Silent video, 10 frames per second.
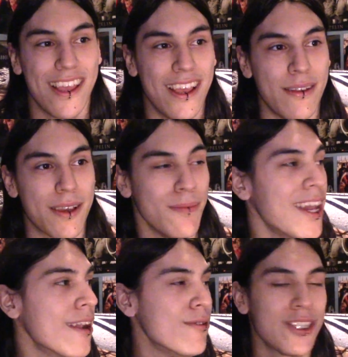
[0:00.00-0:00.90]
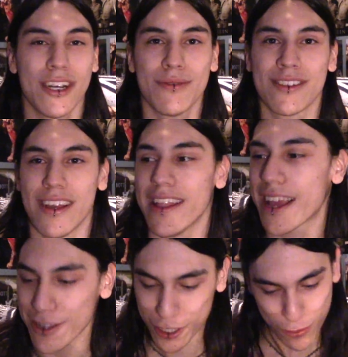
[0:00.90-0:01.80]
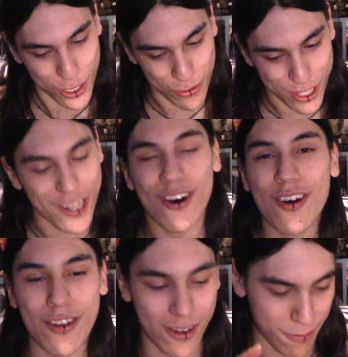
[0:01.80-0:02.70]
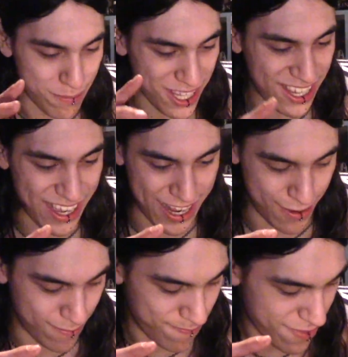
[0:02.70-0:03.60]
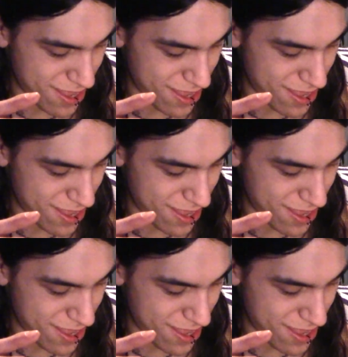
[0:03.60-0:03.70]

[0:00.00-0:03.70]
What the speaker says: And like, man, I wish I was that. Like, I just wish we could all be in,